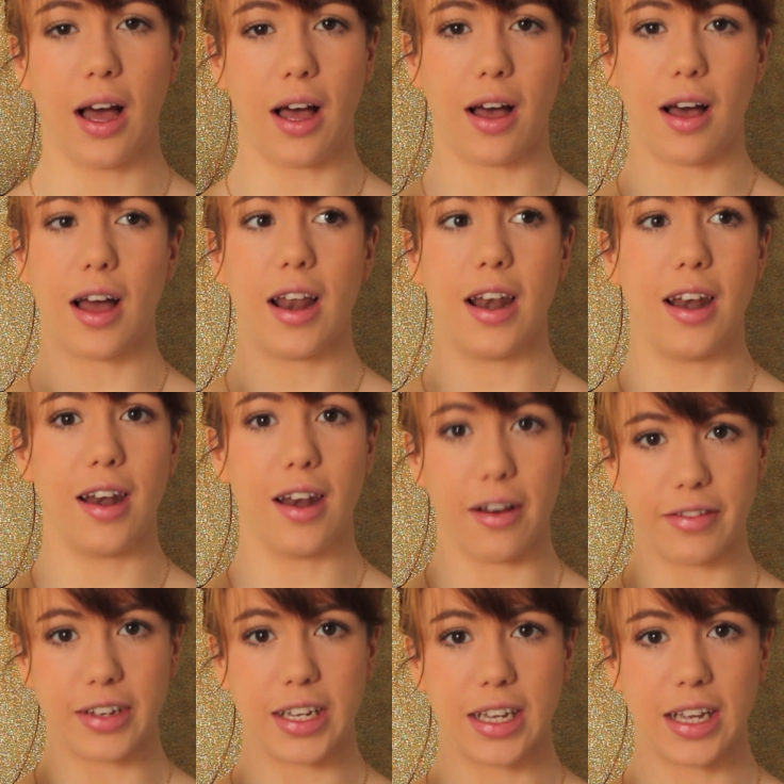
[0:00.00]
I
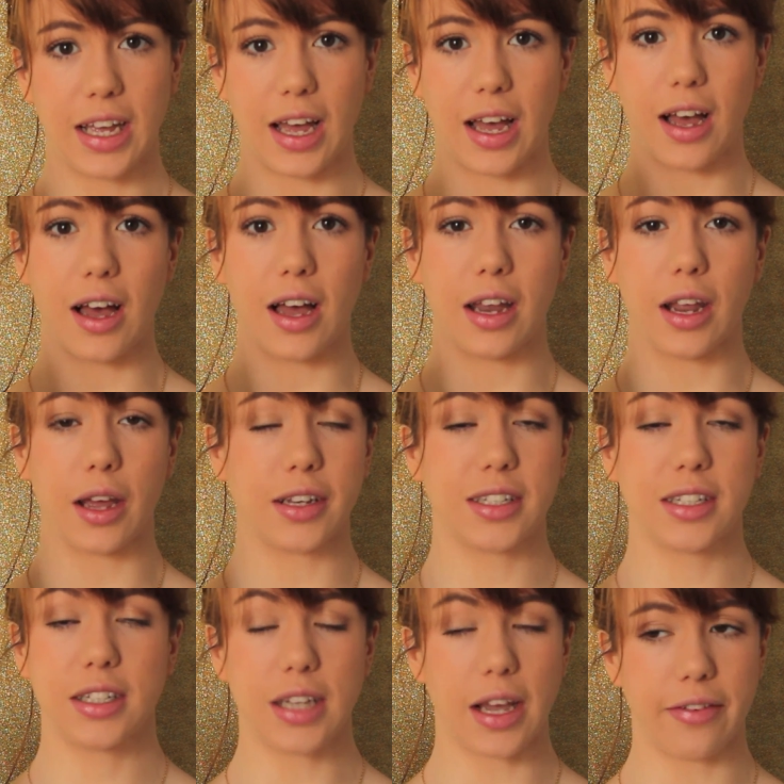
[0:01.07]
love it, and I
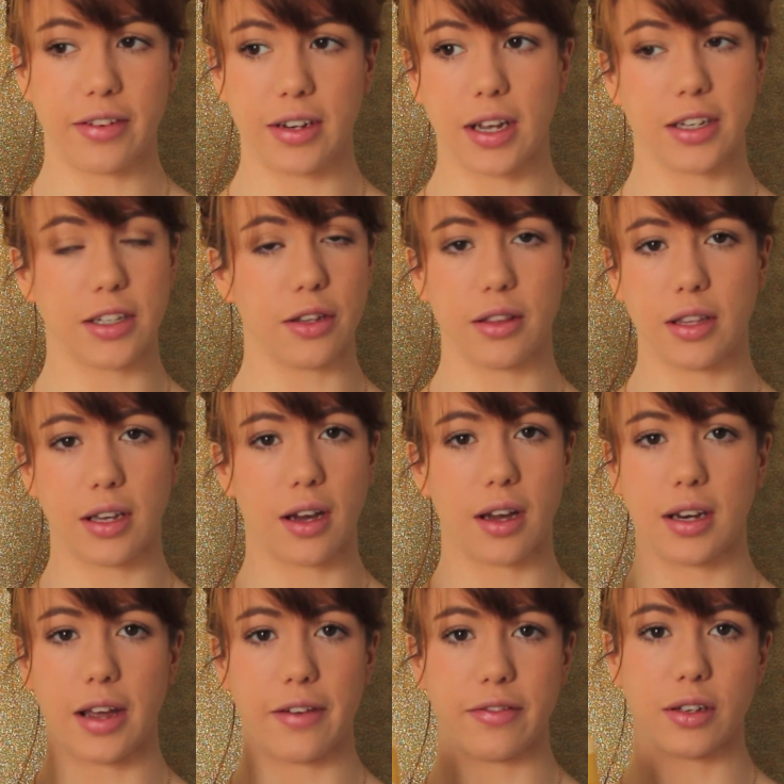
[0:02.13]
don't think
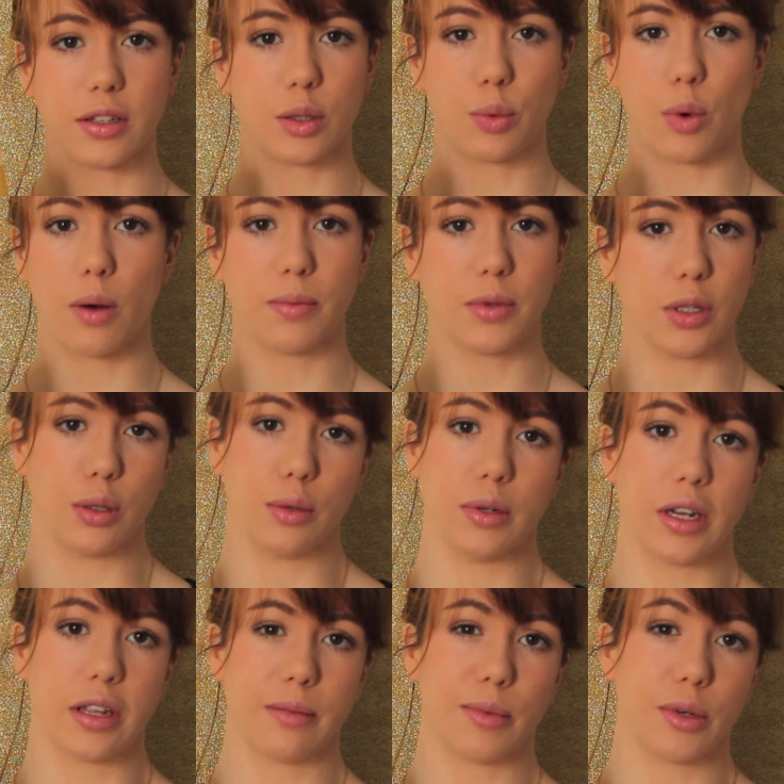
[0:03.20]
I'd ever swap to
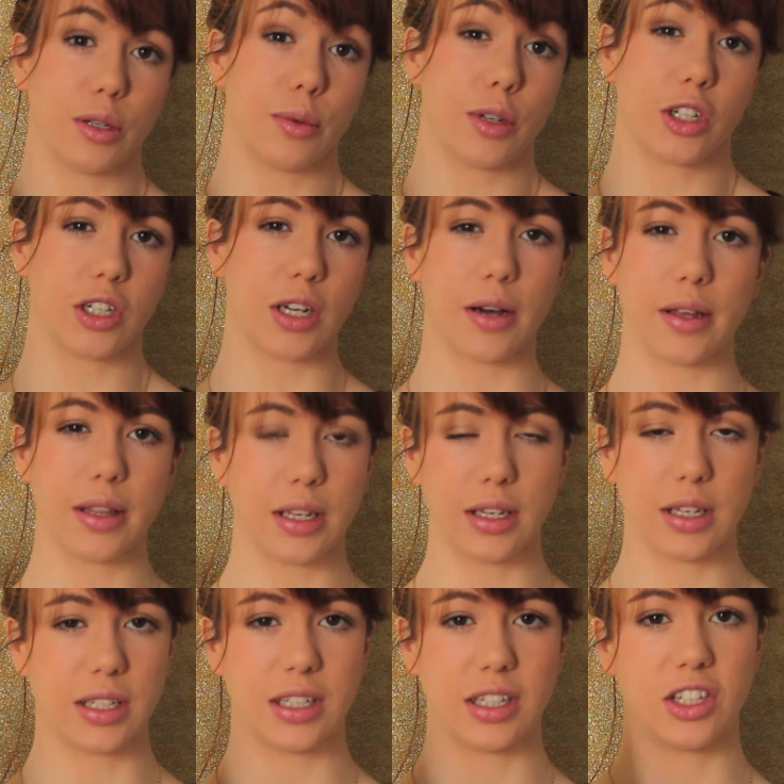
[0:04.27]
another body wash now. I
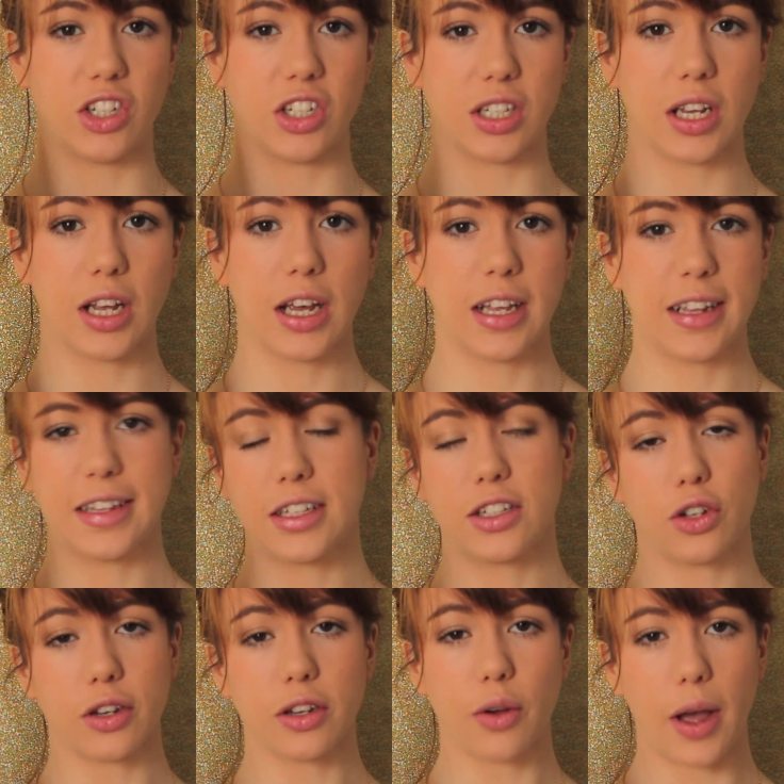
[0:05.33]
think this has
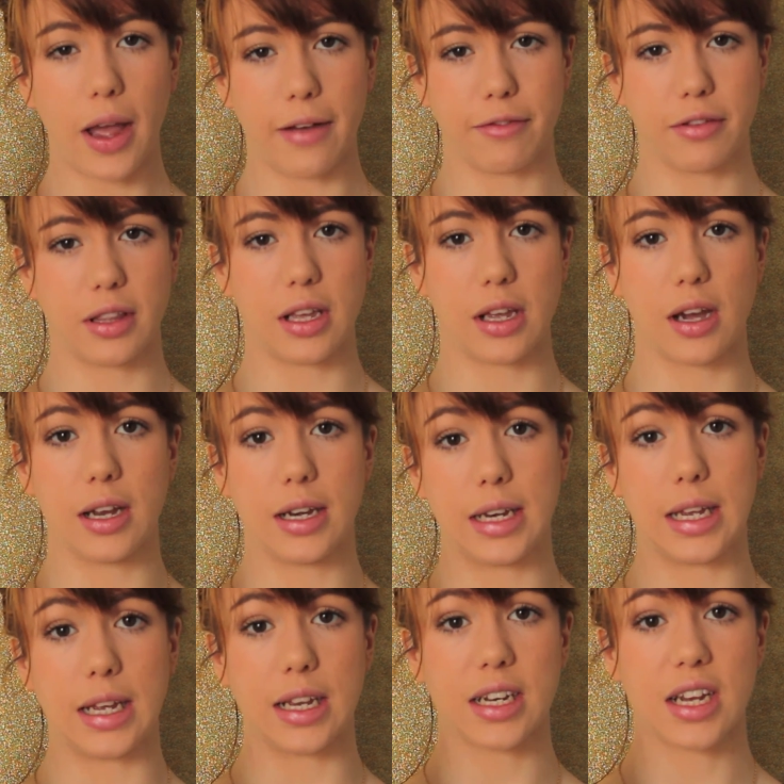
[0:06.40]
just got everything I
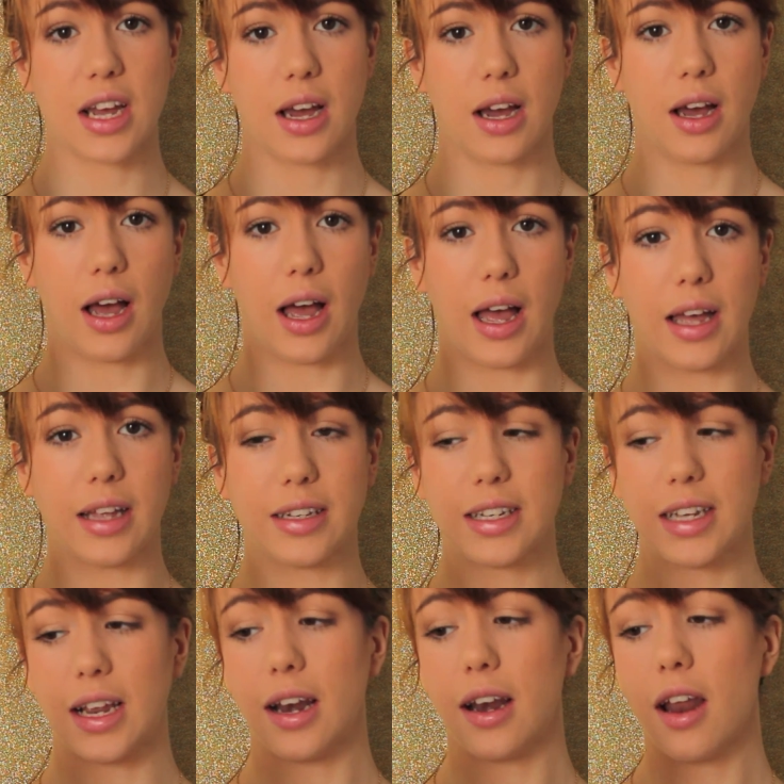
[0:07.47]
need,
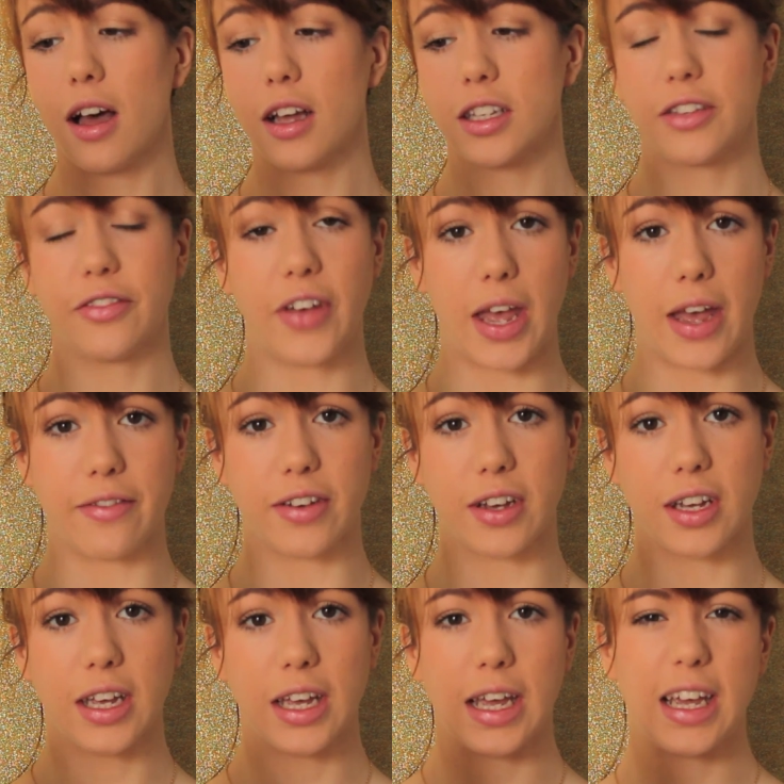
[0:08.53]
and it lasts
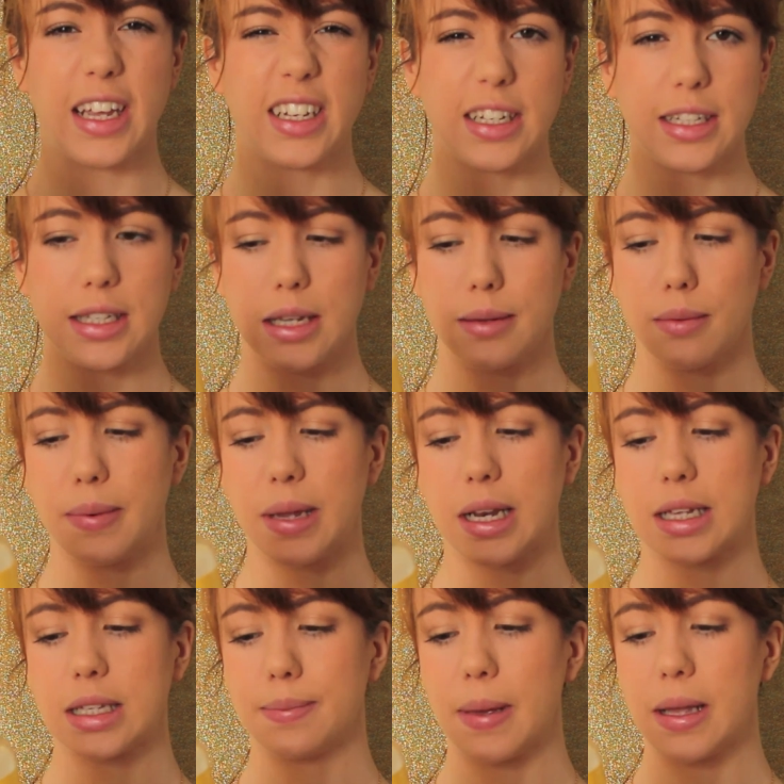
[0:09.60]
forever. It does seem a bit
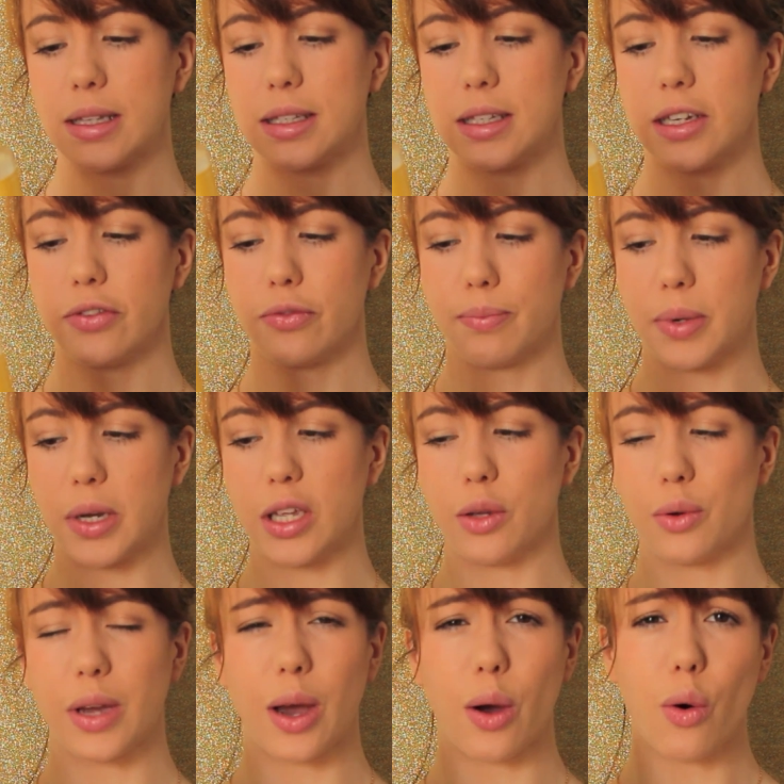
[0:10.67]
expensive, but
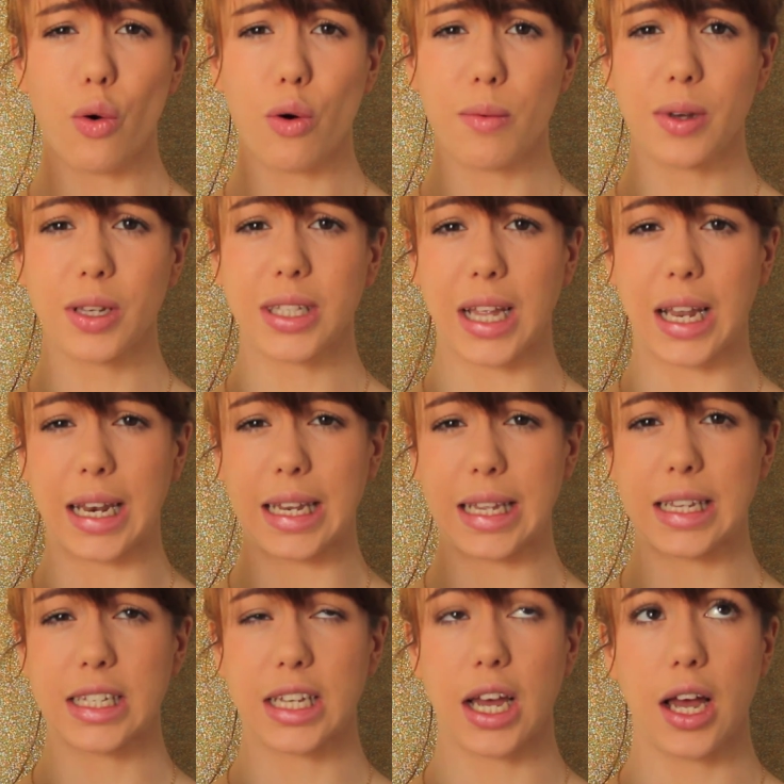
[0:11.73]
you get almost a
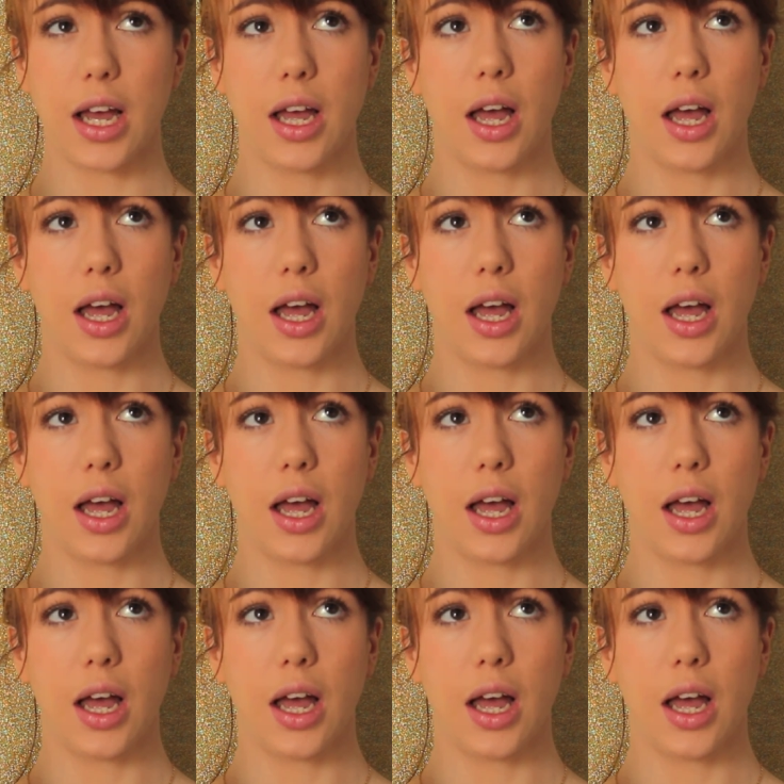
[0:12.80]
litre,